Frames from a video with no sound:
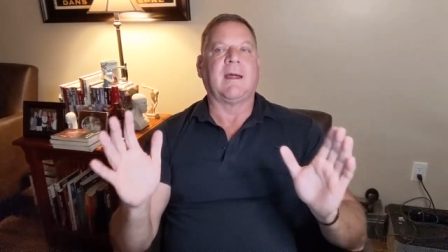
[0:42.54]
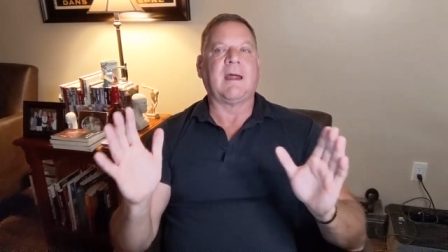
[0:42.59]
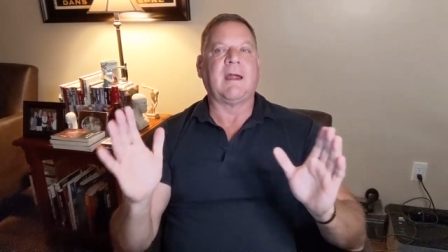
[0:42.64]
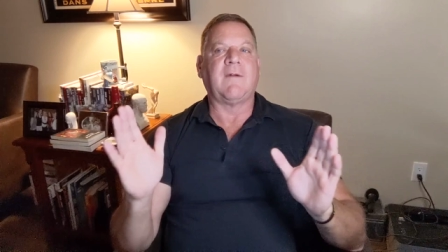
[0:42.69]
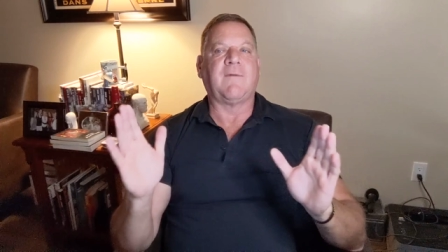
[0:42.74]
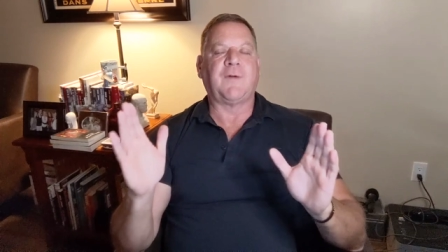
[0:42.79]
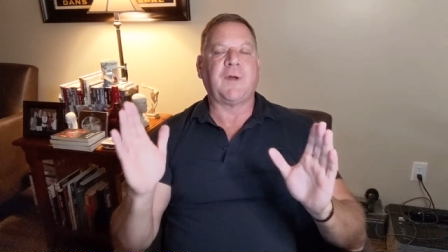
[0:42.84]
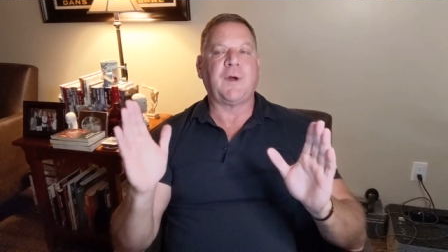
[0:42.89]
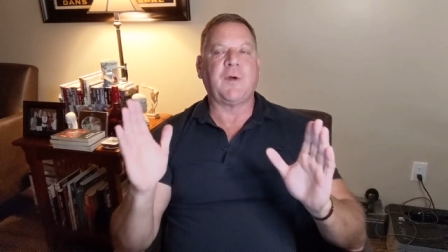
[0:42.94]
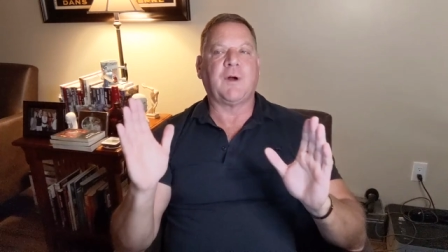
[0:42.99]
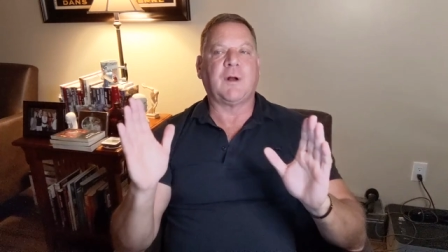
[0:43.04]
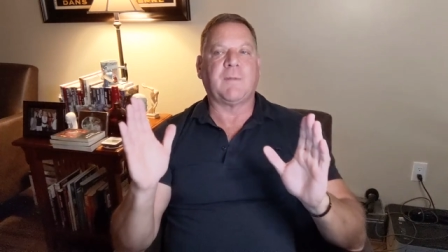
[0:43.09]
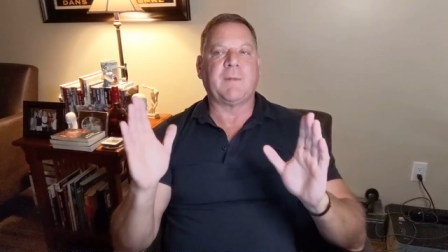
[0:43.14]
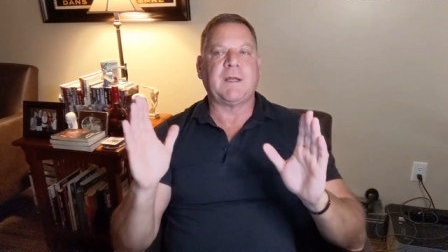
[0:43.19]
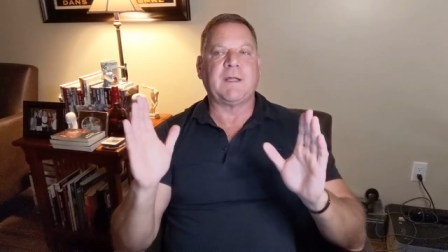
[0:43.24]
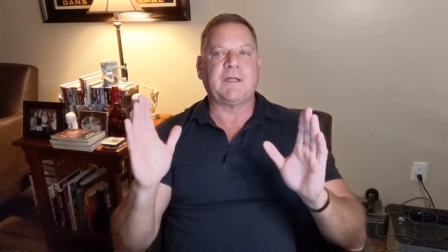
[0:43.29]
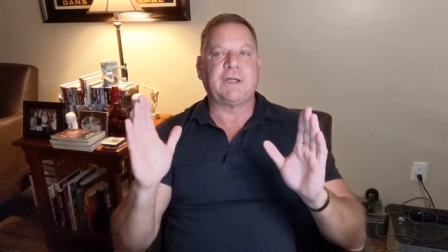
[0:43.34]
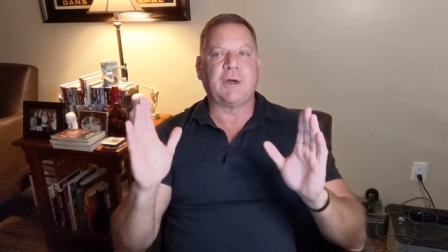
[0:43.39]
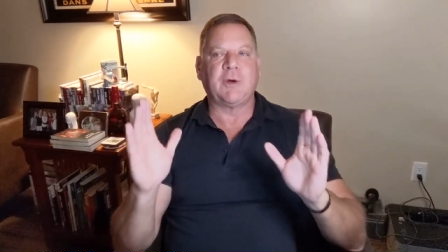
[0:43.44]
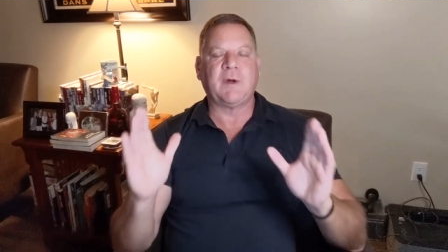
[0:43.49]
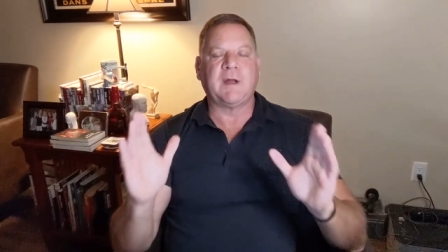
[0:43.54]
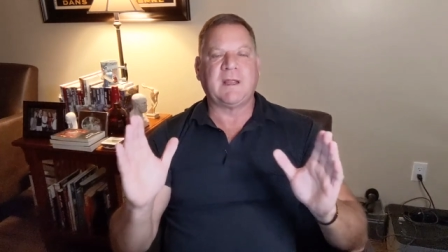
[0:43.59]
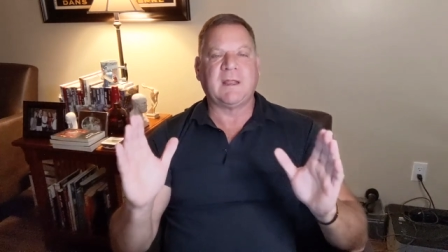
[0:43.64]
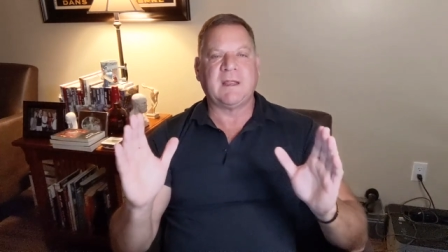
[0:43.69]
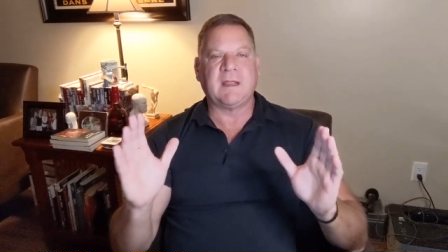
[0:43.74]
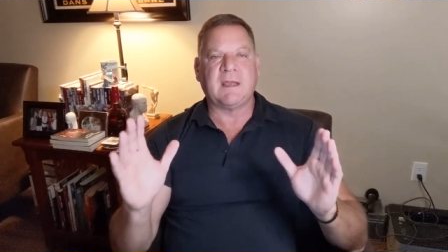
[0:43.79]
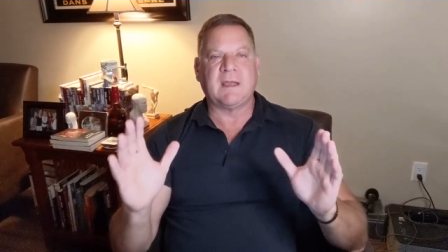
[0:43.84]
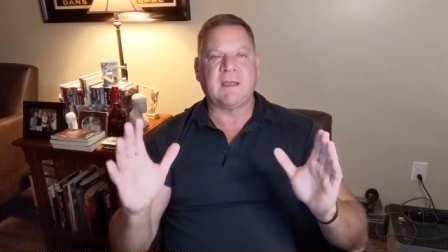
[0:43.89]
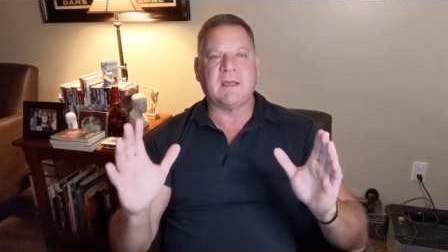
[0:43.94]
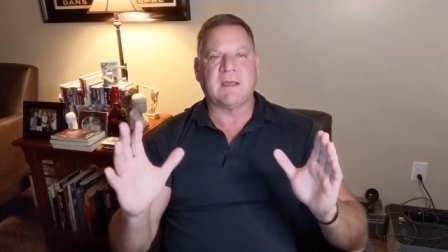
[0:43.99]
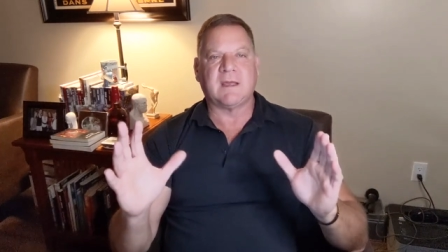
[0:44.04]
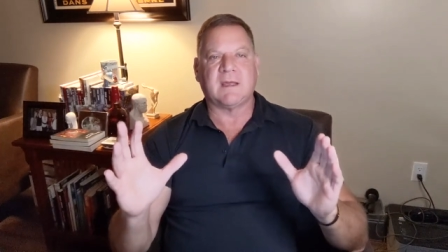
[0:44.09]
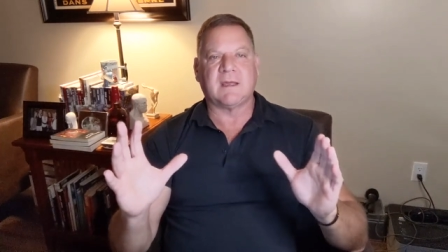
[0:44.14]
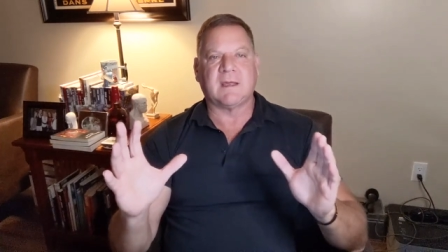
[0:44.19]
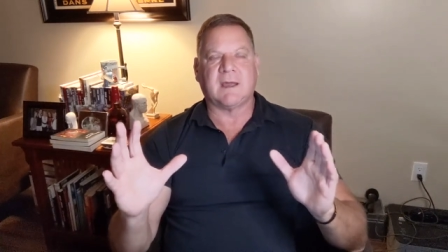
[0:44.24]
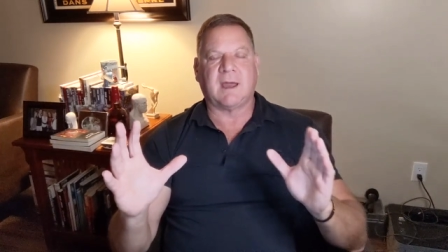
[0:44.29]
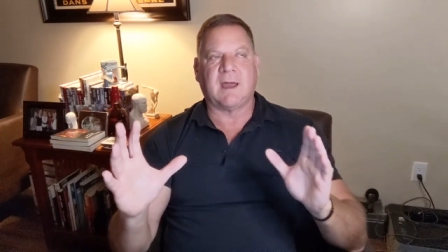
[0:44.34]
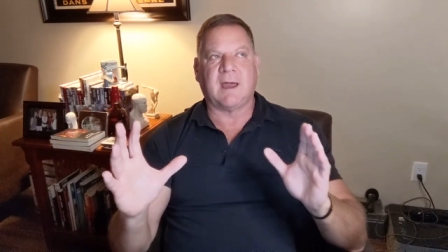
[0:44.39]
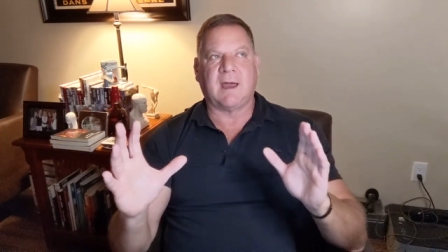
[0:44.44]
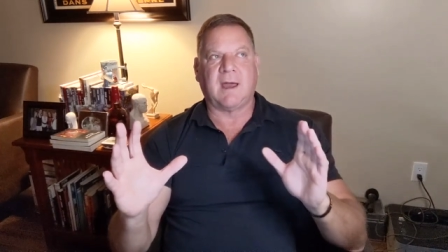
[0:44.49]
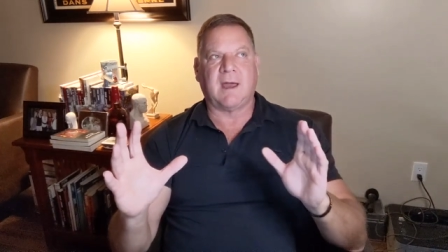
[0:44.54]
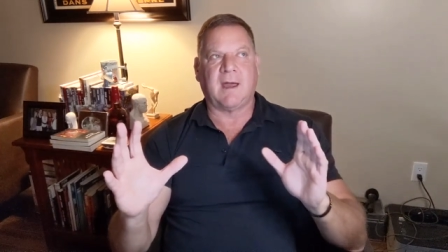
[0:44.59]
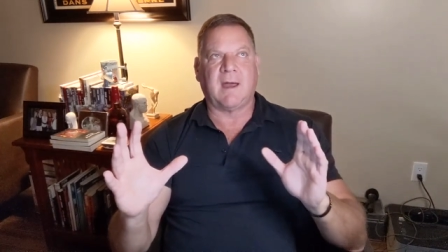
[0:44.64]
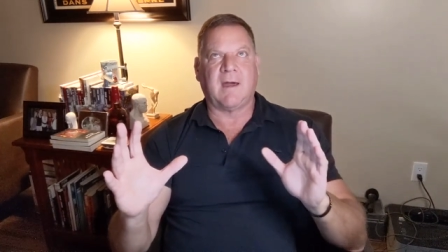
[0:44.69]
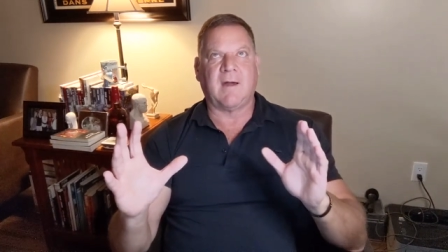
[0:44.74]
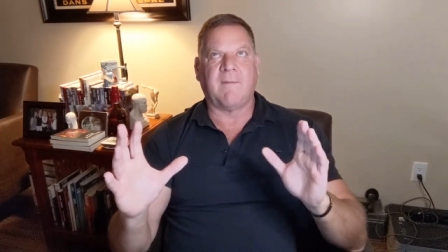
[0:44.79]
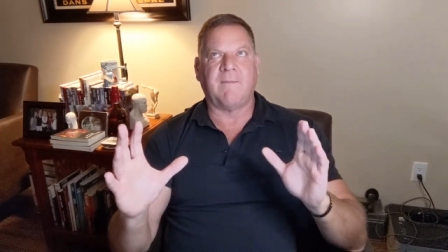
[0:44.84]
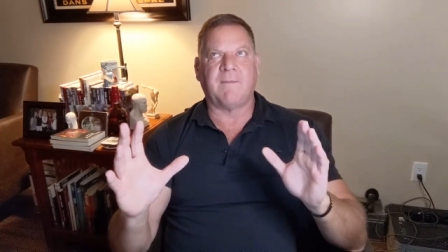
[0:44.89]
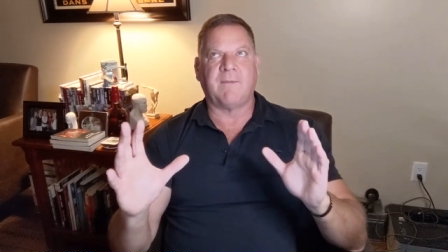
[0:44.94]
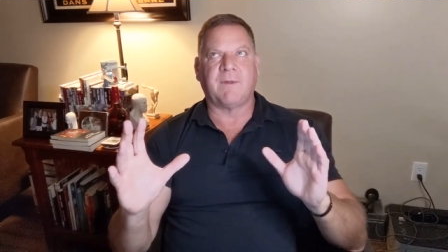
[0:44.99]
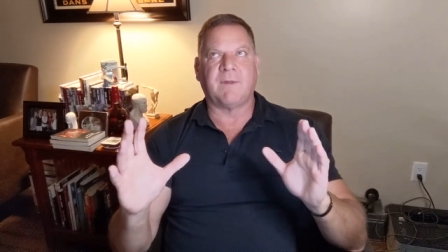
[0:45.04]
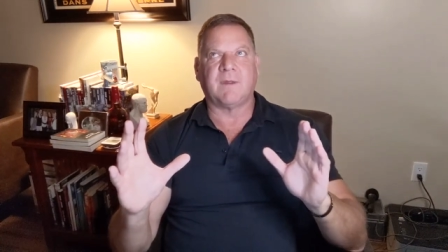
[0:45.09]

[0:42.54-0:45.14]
If you were to be doing this uh,